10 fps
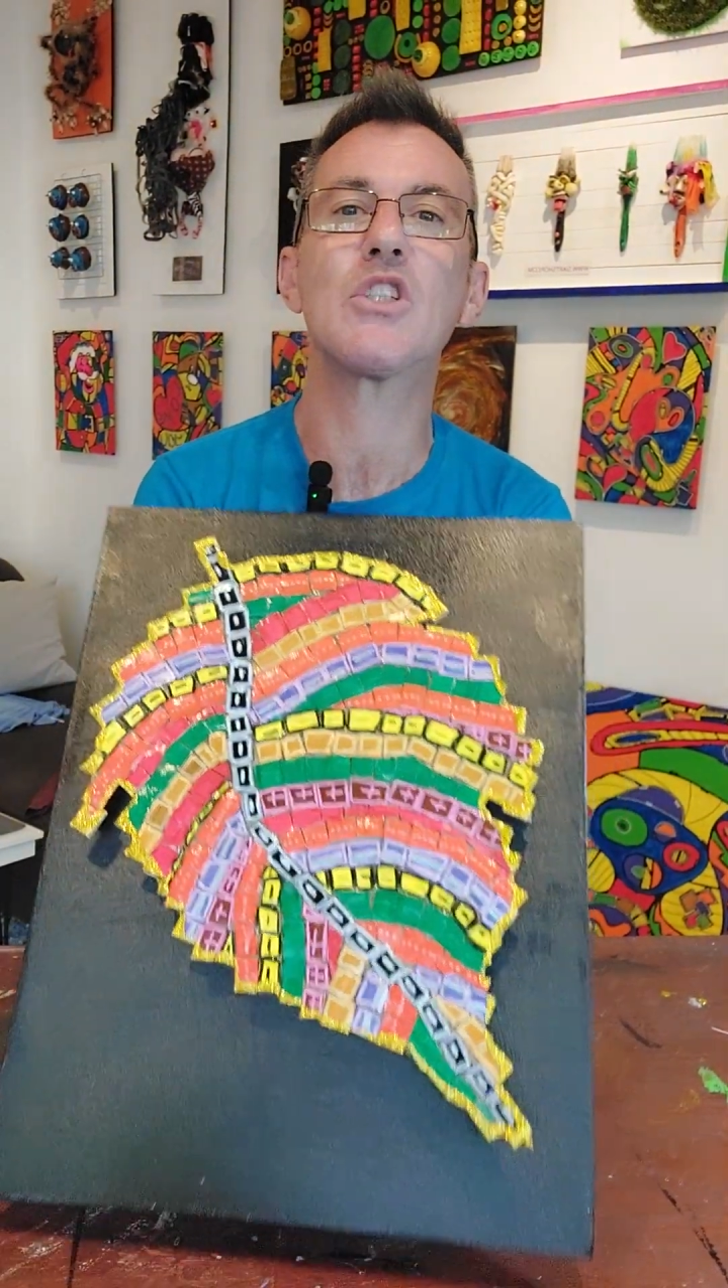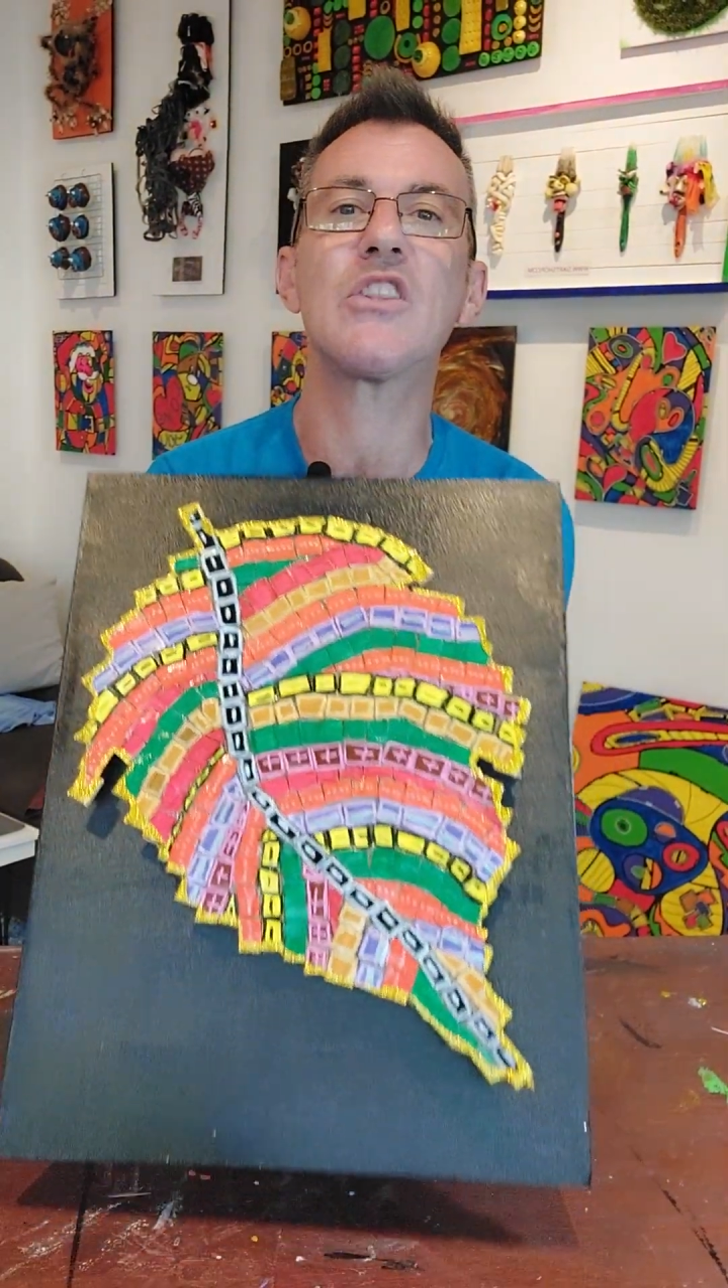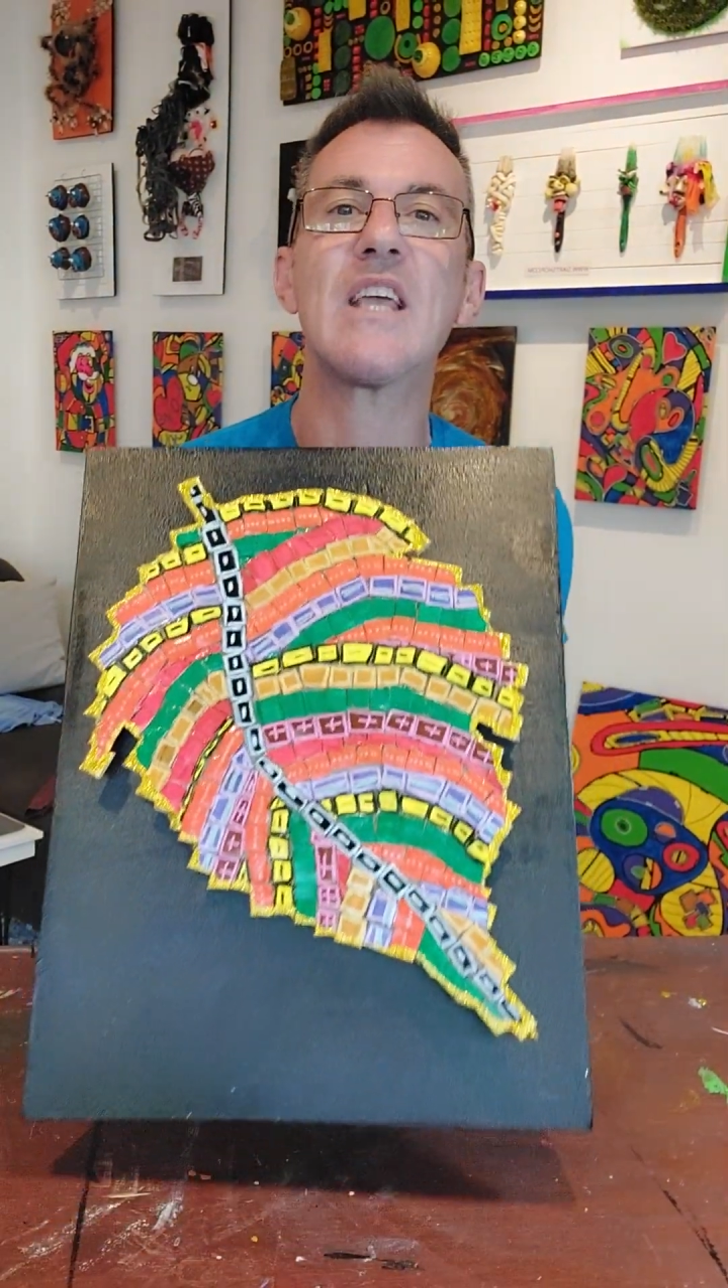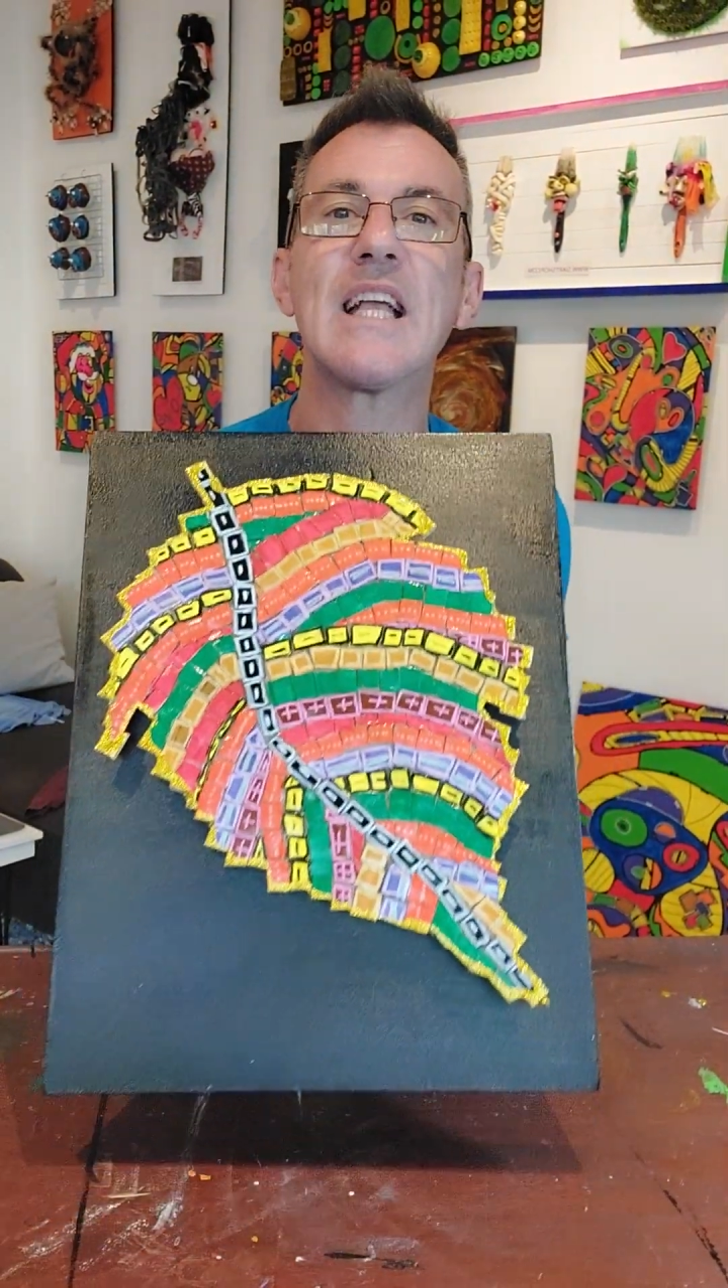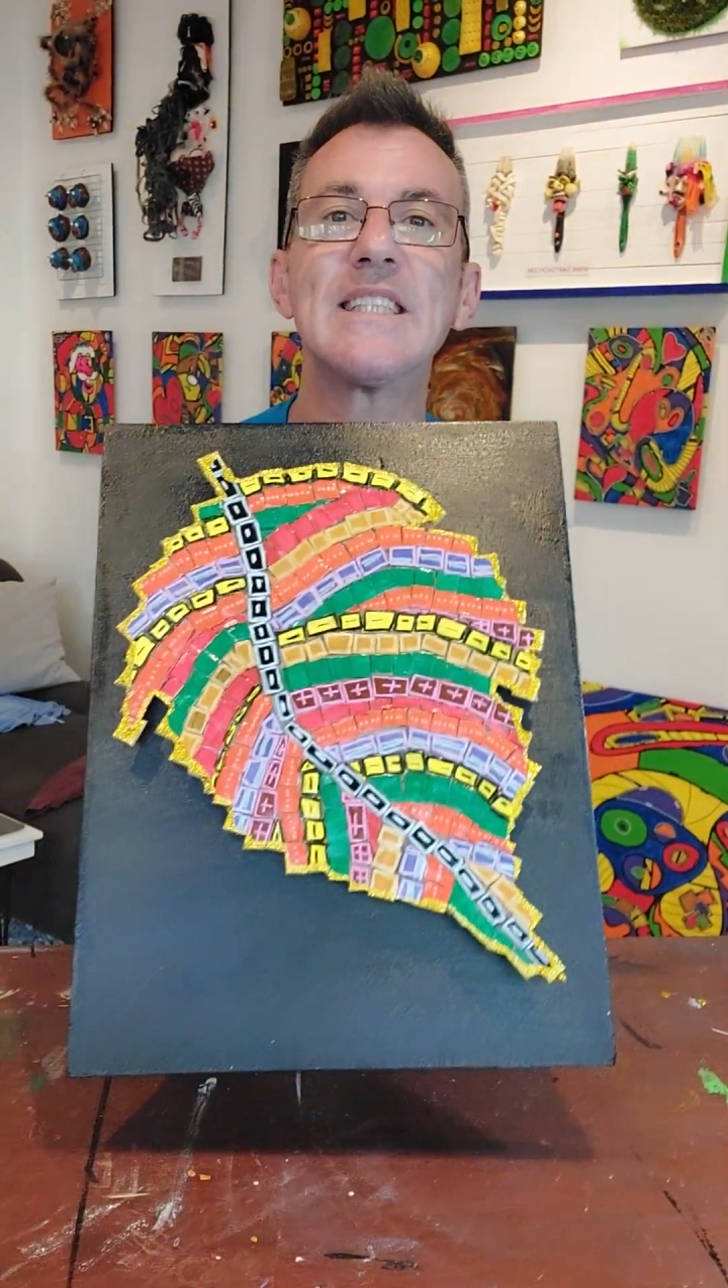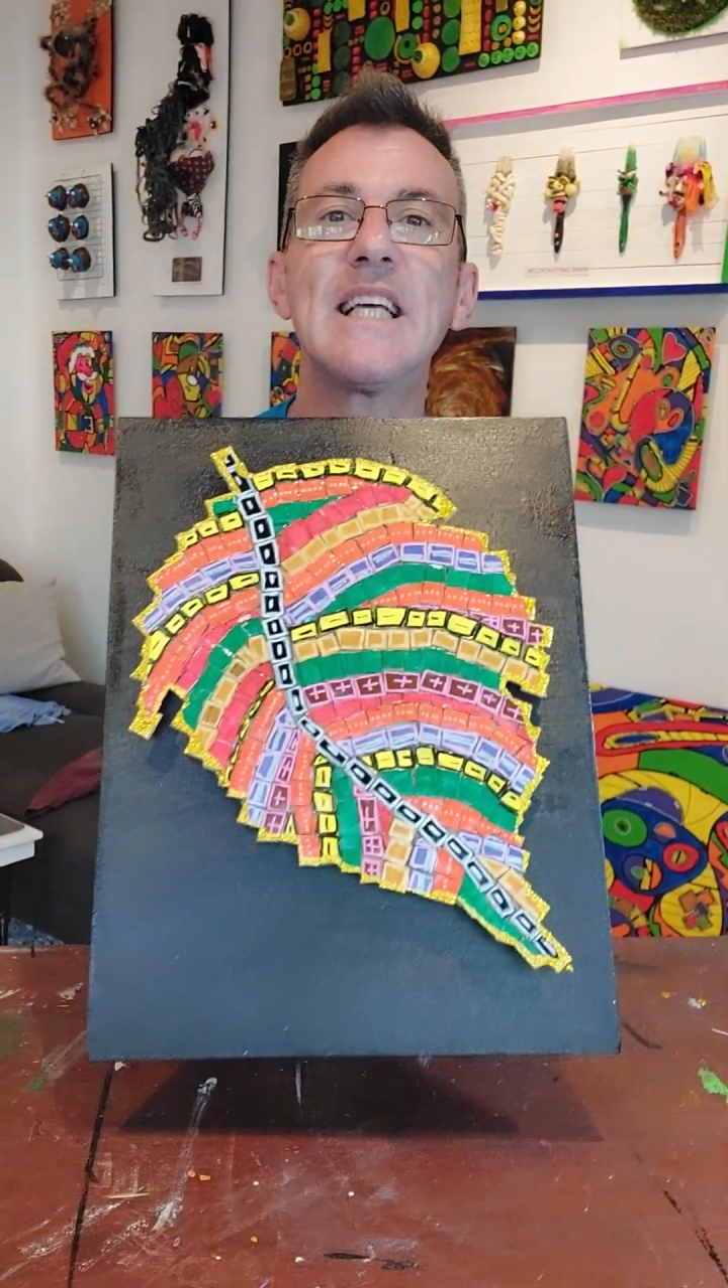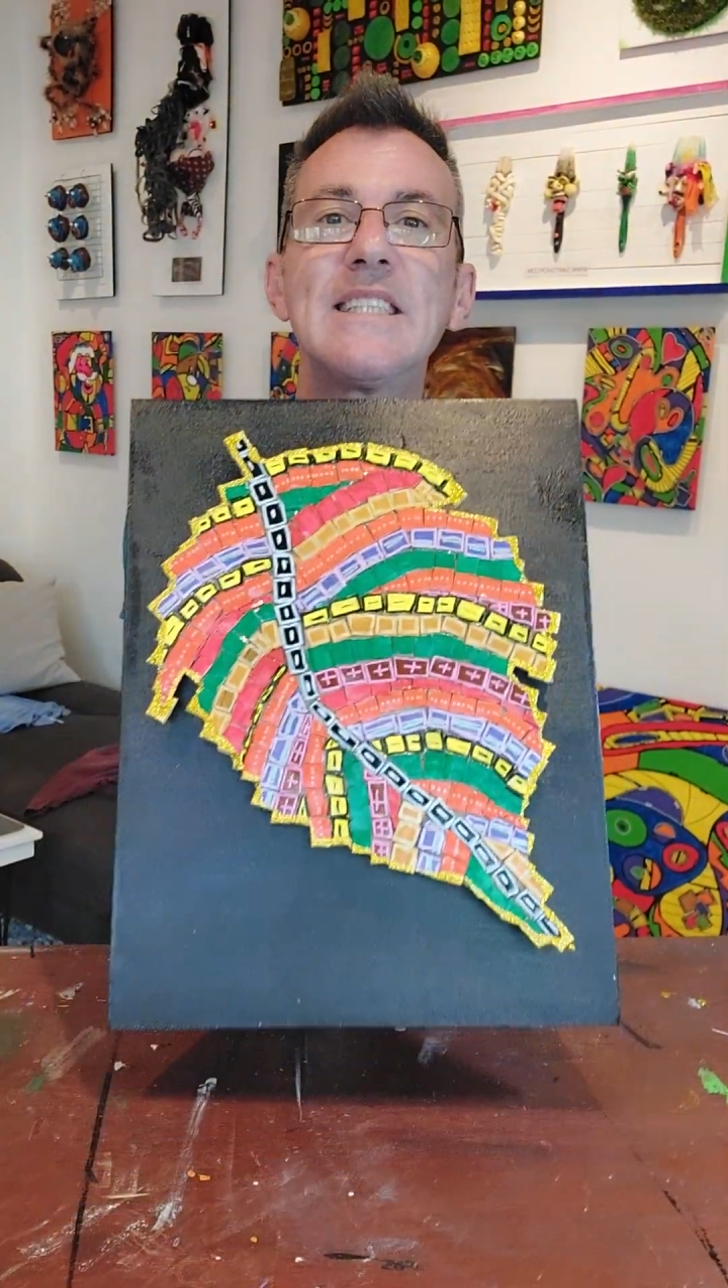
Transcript: what do you think?